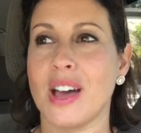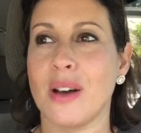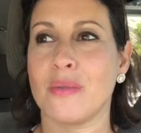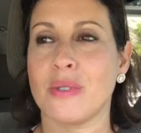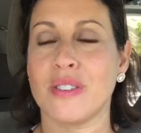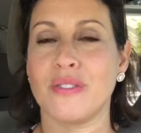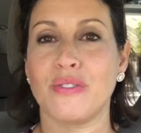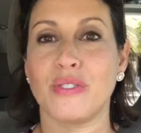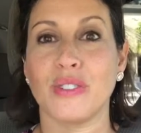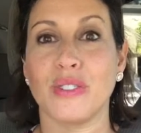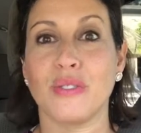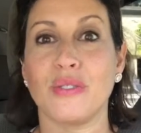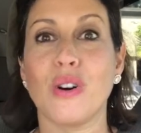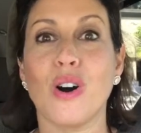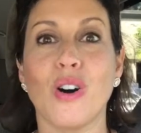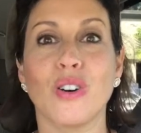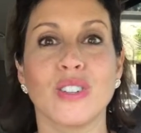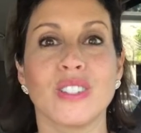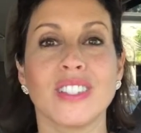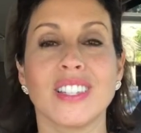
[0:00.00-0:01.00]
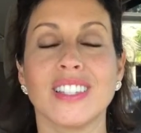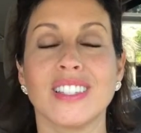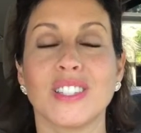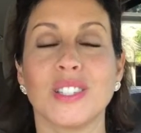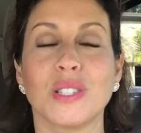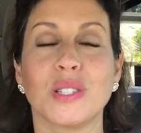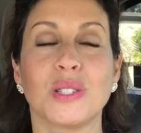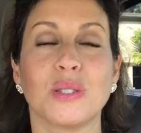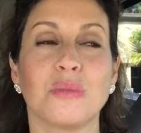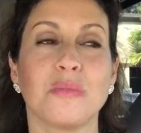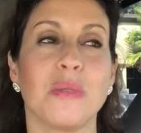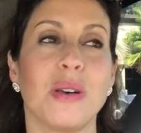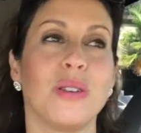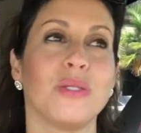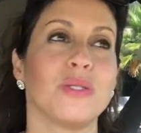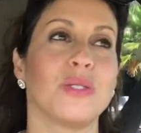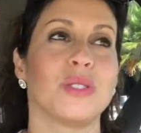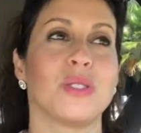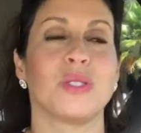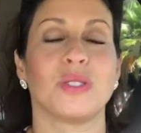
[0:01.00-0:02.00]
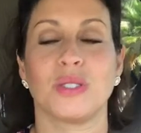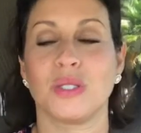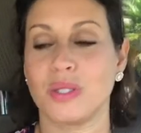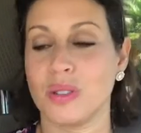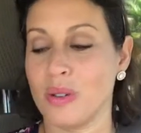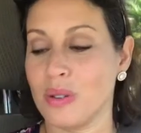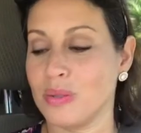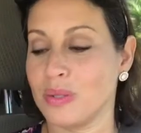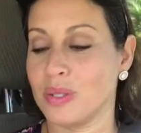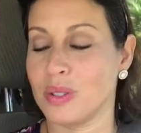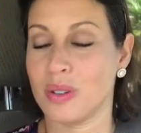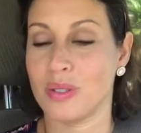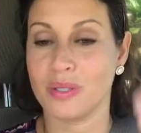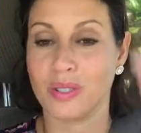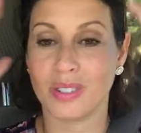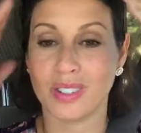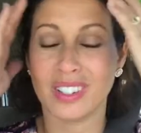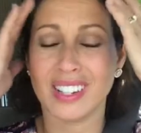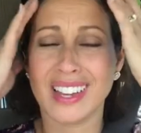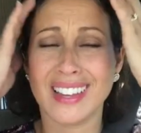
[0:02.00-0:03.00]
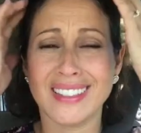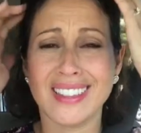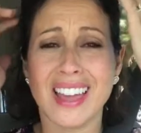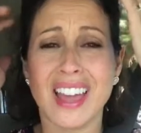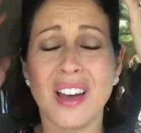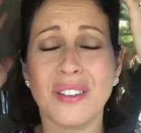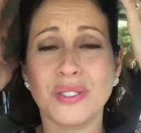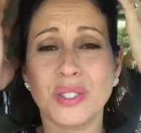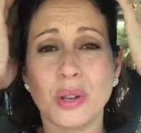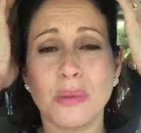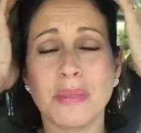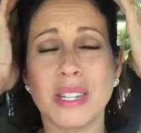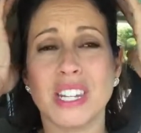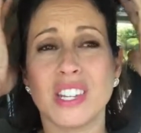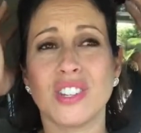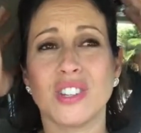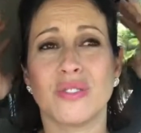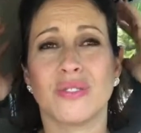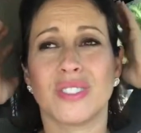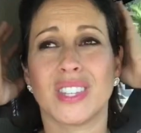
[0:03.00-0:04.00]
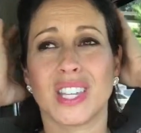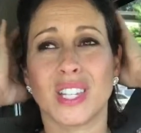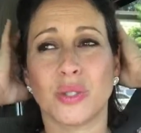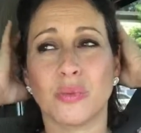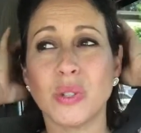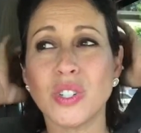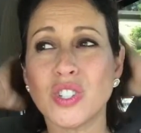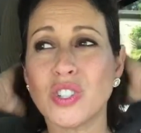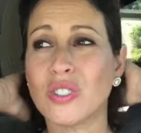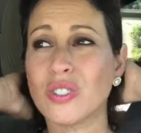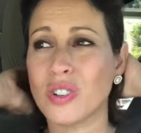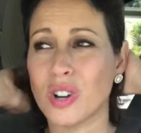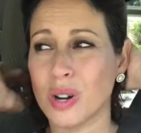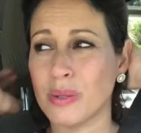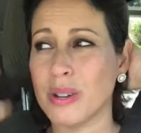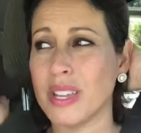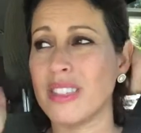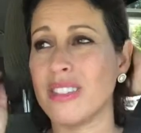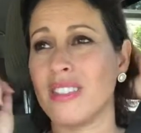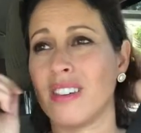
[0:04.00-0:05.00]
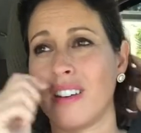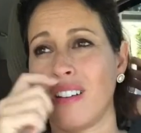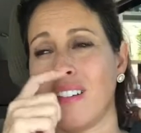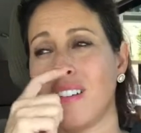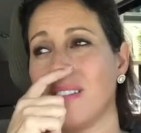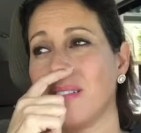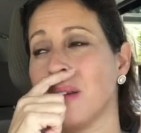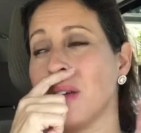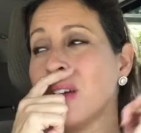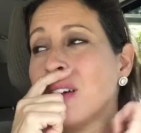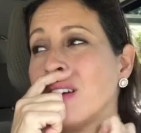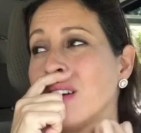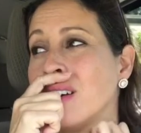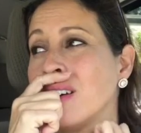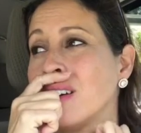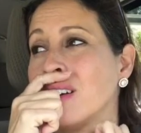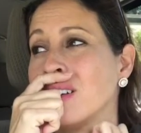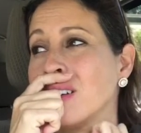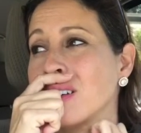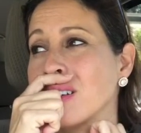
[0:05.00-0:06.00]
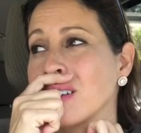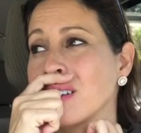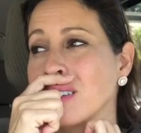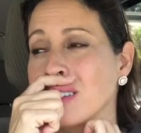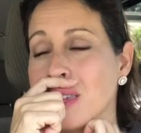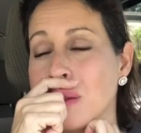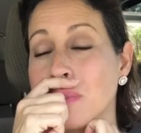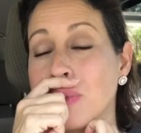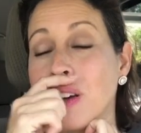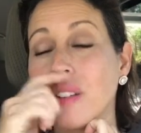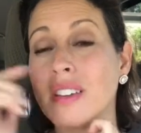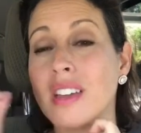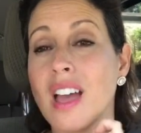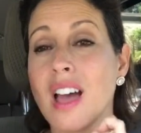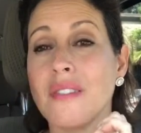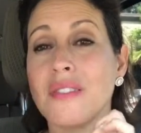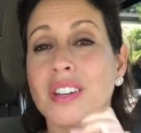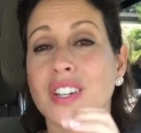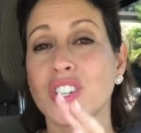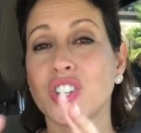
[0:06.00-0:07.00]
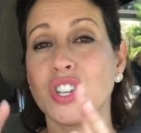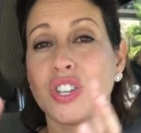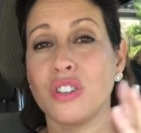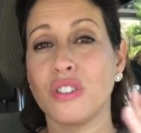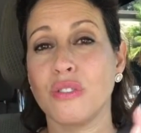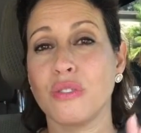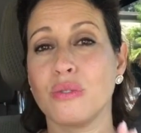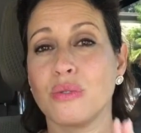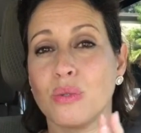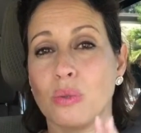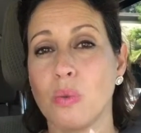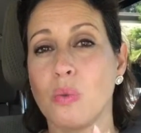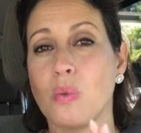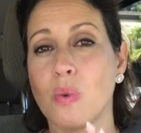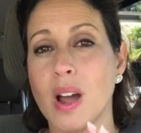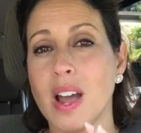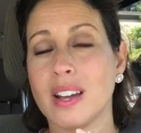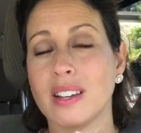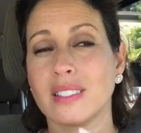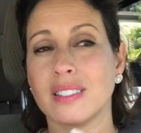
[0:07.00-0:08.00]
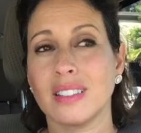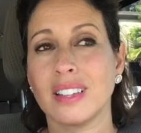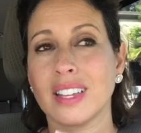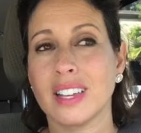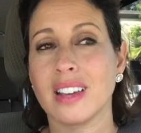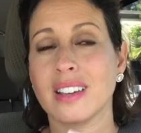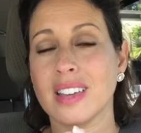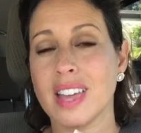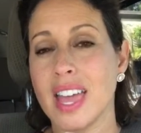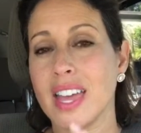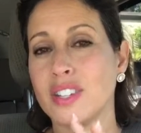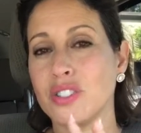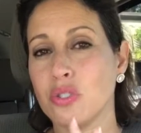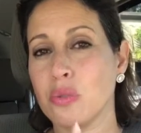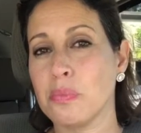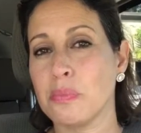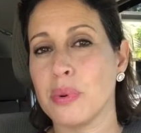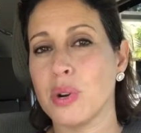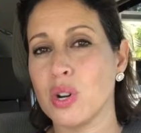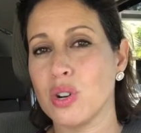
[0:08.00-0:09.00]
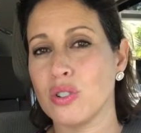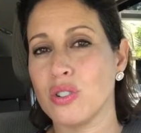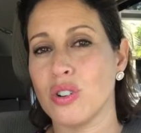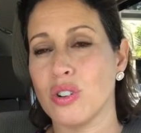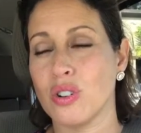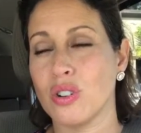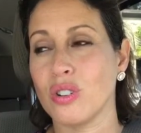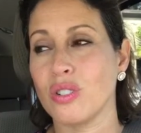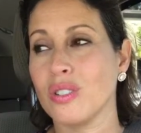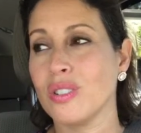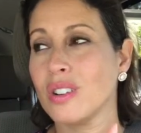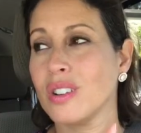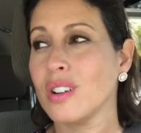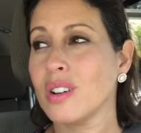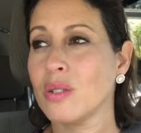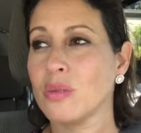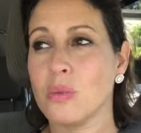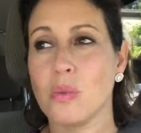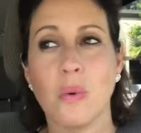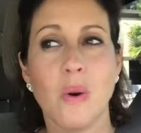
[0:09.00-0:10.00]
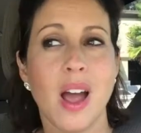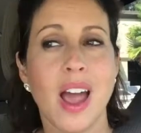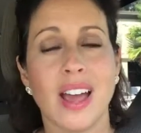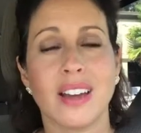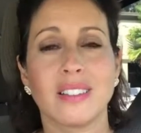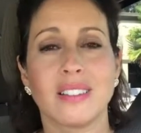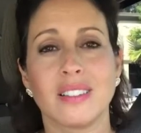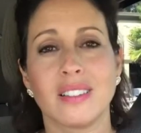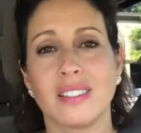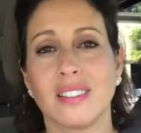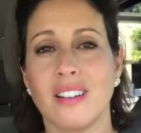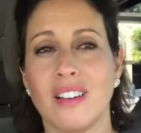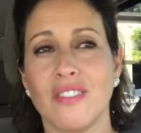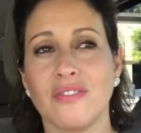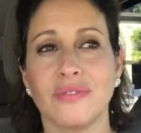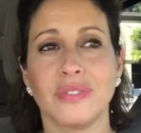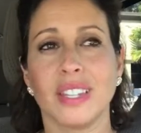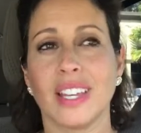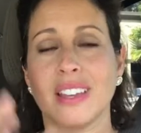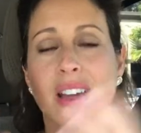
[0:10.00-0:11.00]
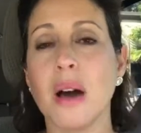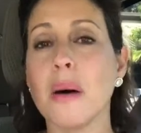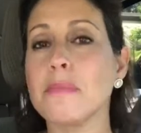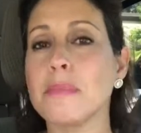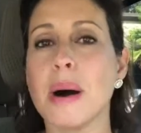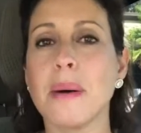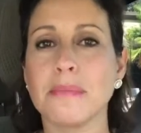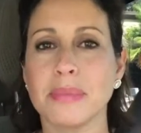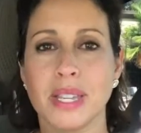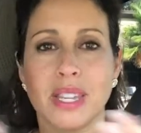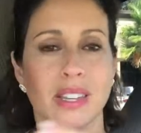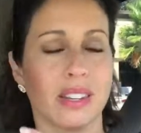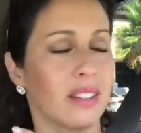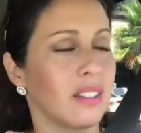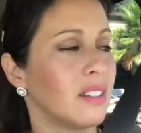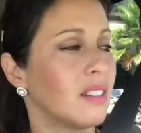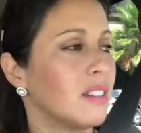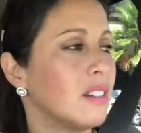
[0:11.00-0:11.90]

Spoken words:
that one for the fall because it smells so, so good. And they have so many cute things. We should go in there because they probably have a cute wax, like a candle burner wax of like a pumpkin.